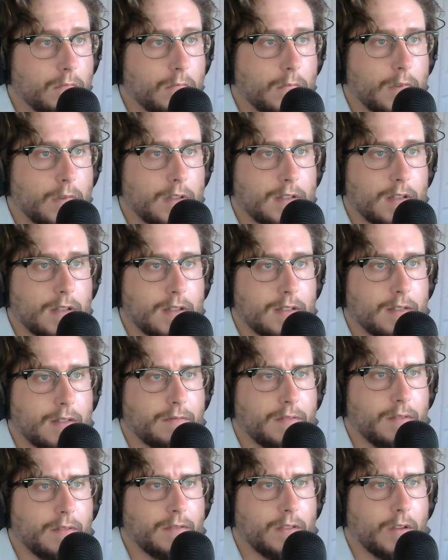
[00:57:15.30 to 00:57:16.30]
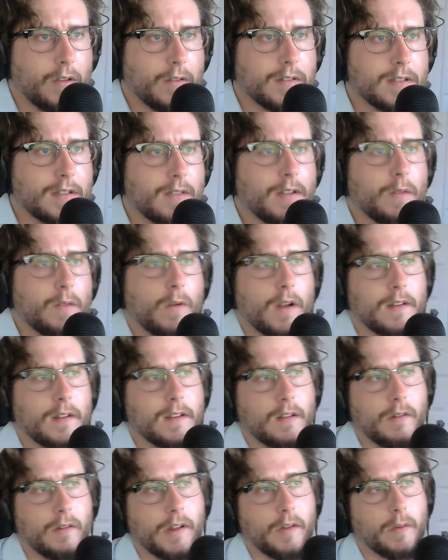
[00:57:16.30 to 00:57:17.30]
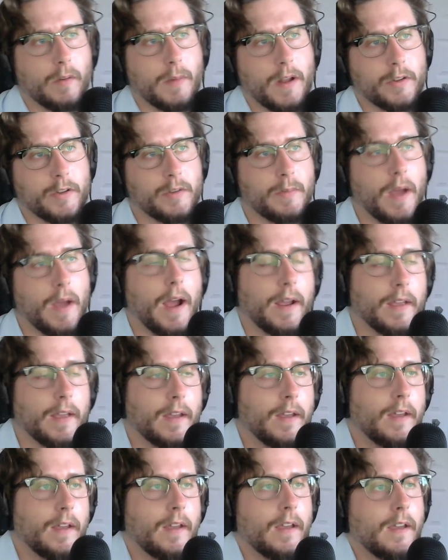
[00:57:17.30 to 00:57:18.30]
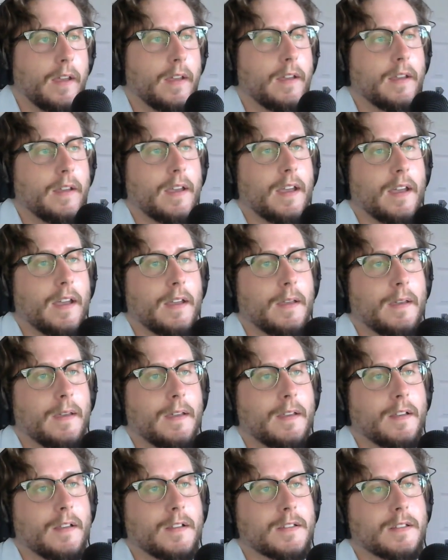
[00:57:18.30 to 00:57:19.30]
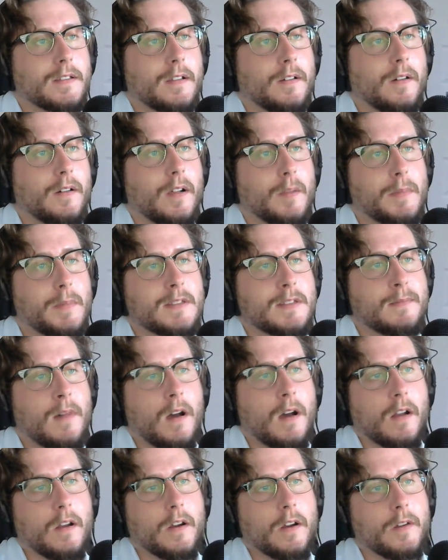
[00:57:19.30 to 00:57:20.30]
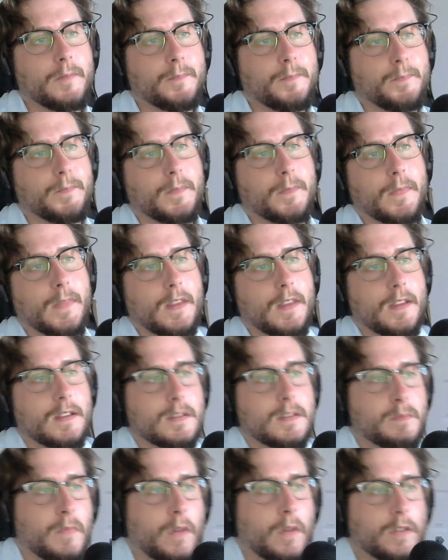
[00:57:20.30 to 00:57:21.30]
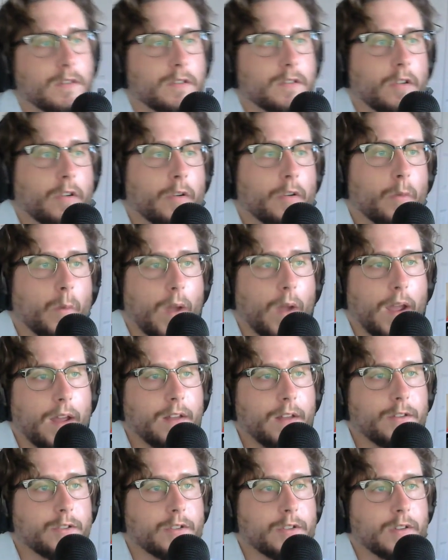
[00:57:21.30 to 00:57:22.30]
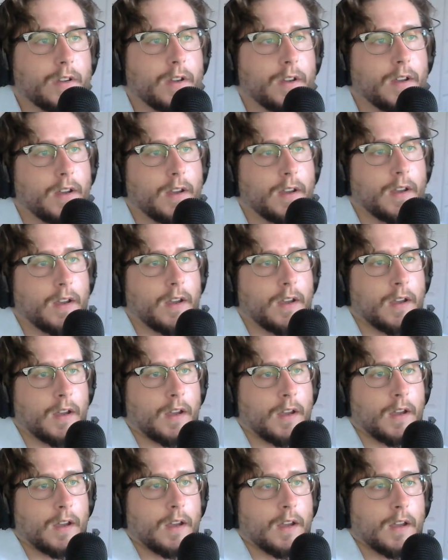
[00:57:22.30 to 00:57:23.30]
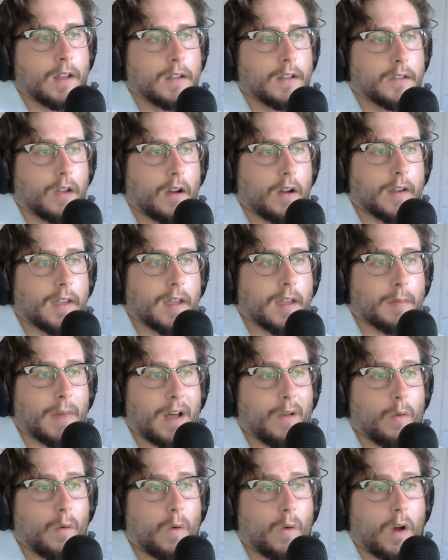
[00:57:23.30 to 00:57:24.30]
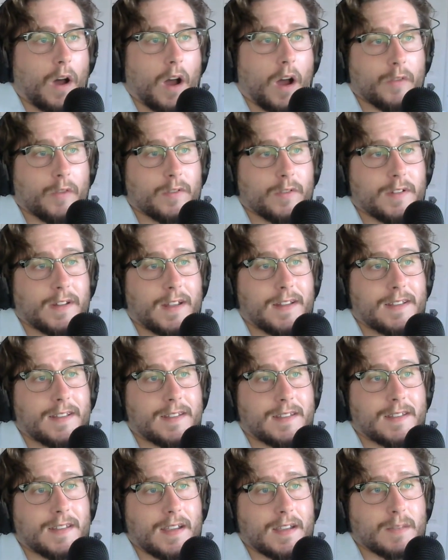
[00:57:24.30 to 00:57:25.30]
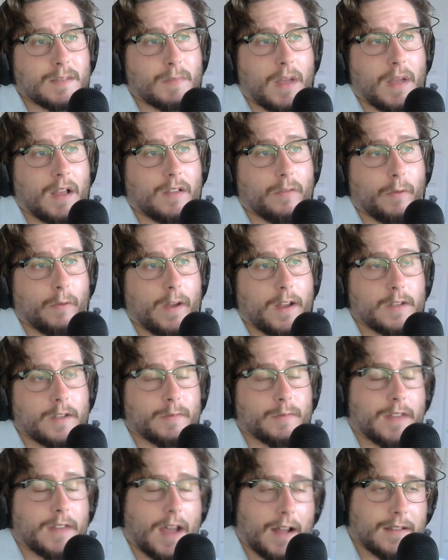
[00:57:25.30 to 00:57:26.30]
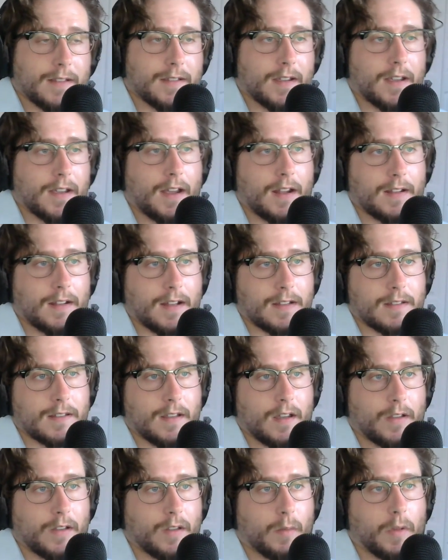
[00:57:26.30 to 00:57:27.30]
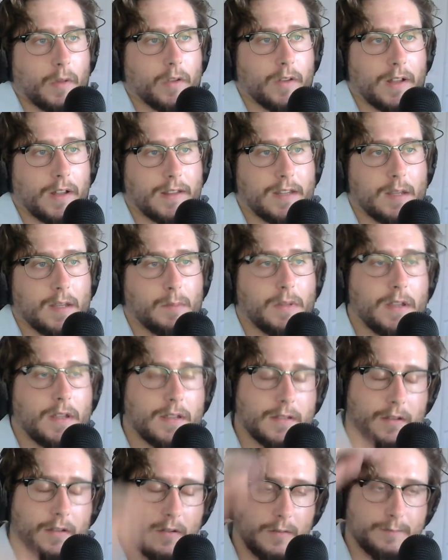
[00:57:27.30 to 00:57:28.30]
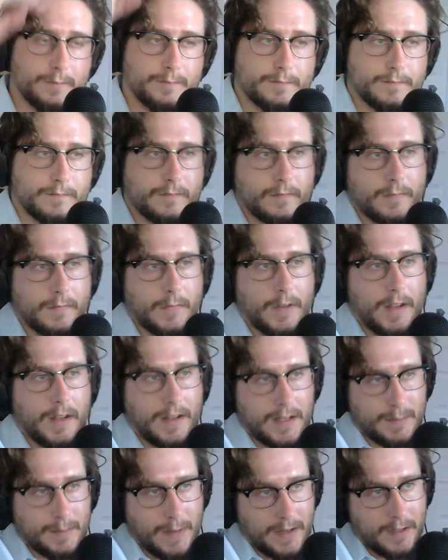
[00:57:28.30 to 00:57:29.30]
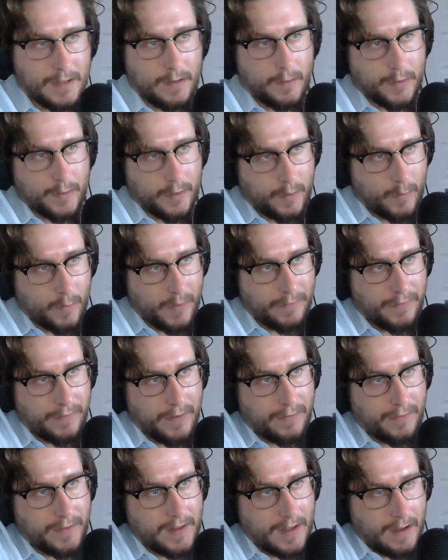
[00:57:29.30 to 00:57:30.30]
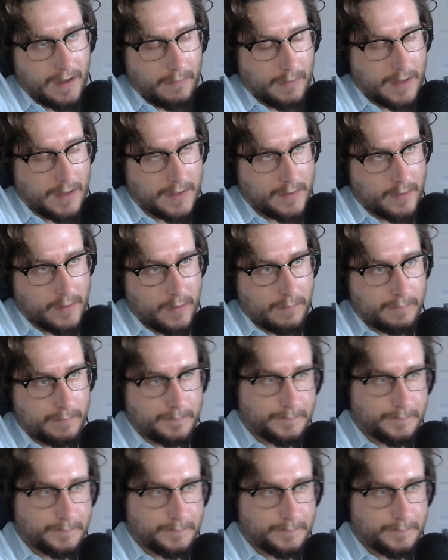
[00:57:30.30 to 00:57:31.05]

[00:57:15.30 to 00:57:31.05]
is it 50? No, 71 kilowatt-hour battery pack. So a bit smaller, shorter range. Talking about 186 mile range, but that's WLTP, so you can expect closer to 150, I would assume.